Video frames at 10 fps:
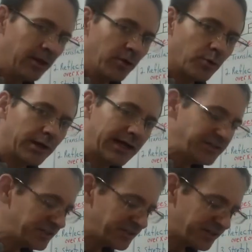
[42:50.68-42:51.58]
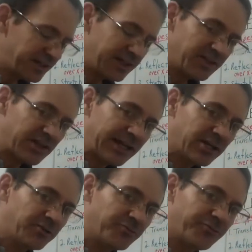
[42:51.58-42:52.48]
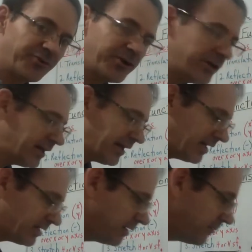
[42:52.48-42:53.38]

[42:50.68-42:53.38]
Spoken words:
what I just did is I converted it